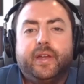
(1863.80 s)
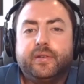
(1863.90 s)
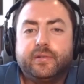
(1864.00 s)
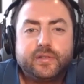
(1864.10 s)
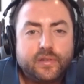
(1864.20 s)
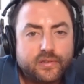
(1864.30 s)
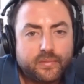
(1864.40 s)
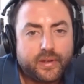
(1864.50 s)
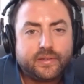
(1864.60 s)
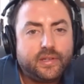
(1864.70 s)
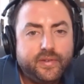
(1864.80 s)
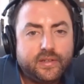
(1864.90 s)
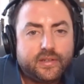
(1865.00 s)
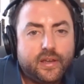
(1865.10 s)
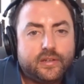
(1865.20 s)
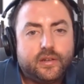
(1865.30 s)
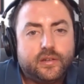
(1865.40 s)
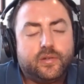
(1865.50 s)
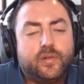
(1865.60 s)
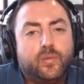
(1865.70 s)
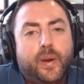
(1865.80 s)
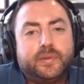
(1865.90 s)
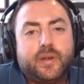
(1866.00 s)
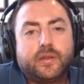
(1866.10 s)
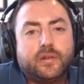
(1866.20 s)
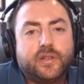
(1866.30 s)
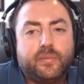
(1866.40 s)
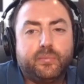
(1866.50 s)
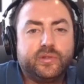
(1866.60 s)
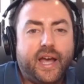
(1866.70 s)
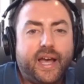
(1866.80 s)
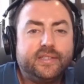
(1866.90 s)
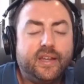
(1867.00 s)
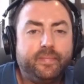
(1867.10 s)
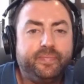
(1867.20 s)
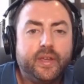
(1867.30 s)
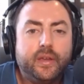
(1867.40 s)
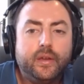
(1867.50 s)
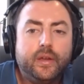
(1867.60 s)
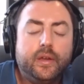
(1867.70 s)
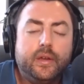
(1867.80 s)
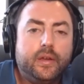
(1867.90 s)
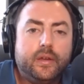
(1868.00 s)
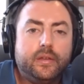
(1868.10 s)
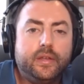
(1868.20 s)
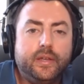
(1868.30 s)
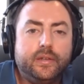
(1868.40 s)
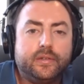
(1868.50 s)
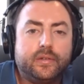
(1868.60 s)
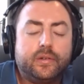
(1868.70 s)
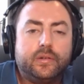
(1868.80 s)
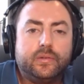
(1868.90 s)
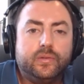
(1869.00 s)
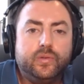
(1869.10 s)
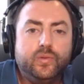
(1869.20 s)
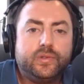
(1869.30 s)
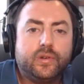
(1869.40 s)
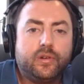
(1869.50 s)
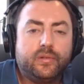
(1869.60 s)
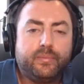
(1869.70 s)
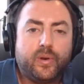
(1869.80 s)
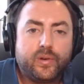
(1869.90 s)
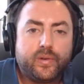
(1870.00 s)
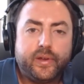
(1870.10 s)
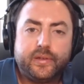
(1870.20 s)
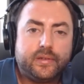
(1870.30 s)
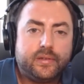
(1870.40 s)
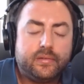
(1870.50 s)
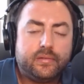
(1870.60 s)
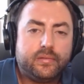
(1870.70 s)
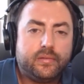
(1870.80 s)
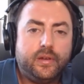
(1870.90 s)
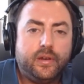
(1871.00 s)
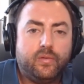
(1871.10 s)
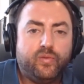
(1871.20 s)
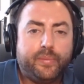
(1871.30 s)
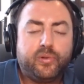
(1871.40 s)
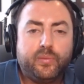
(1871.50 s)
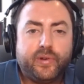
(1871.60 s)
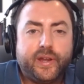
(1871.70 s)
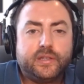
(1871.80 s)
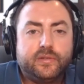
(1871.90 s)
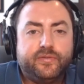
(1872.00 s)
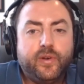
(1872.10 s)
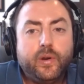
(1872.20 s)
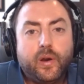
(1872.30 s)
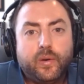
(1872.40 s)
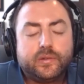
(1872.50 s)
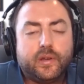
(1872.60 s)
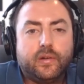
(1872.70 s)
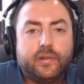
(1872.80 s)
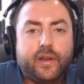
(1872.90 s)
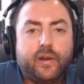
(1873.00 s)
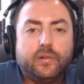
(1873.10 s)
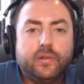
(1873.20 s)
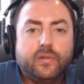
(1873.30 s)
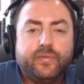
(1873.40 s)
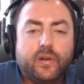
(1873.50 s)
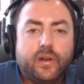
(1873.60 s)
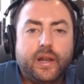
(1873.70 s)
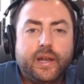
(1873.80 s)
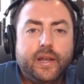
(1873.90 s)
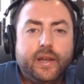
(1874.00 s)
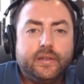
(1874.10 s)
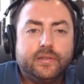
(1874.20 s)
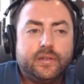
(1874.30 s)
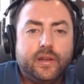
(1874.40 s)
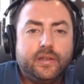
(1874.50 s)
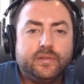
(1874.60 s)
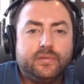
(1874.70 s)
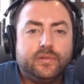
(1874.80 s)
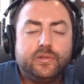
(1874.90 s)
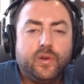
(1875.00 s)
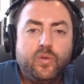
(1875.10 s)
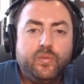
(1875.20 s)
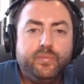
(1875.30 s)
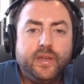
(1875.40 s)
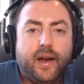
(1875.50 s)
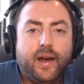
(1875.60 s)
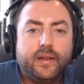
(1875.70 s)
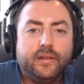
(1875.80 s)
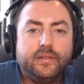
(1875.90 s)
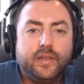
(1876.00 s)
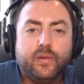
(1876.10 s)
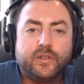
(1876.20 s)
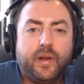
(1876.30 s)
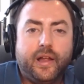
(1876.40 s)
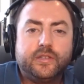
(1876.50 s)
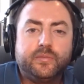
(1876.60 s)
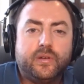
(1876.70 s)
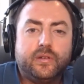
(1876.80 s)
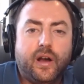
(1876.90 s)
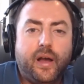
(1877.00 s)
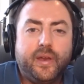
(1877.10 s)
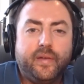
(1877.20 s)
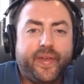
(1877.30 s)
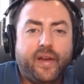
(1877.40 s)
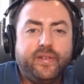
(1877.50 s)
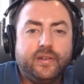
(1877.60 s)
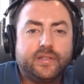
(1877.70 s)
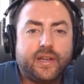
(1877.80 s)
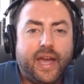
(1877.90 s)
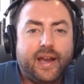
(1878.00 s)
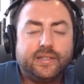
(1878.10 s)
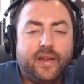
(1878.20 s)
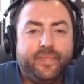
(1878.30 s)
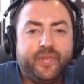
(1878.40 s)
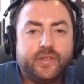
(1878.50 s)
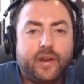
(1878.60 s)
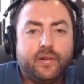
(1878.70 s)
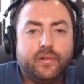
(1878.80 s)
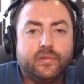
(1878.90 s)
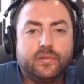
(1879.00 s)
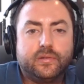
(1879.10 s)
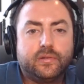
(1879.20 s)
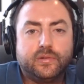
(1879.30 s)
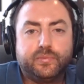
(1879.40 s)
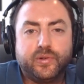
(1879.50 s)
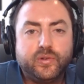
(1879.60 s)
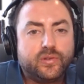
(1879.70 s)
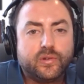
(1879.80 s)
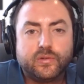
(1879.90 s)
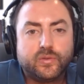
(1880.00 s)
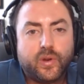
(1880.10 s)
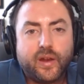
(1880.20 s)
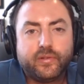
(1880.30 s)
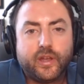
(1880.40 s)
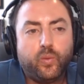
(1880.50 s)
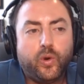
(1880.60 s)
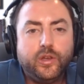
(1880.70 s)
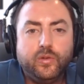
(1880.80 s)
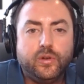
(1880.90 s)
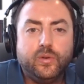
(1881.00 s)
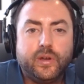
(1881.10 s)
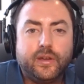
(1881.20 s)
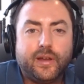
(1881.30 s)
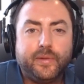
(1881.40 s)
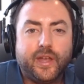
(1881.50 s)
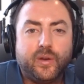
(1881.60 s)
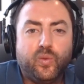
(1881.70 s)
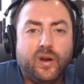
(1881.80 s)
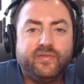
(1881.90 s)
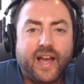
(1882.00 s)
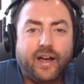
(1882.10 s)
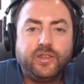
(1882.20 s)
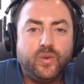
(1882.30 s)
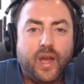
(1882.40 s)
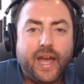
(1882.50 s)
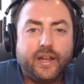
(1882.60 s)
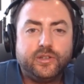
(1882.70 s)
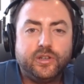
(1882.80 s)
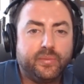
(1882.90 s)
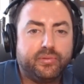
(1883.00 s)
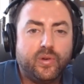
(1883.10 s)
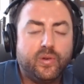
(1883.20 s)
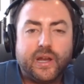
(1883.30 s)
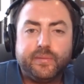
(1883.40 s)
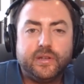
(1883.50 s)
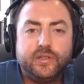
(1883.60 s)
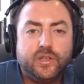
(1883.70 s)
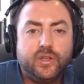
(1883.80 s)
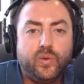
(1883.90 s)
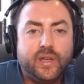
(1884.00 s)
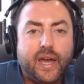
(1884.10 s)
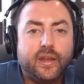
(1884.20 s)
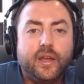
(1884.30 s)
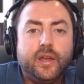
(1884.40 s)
there are still some like TV stations or websites that are just like blasting these loser, murderous, you know, reprobates photos like all over. And it is so beyond irresponsible. I mean, like, I feel just like asking those editors, those producers, whatever, like, what are you doing? I mean, like, what value add to your programming do you get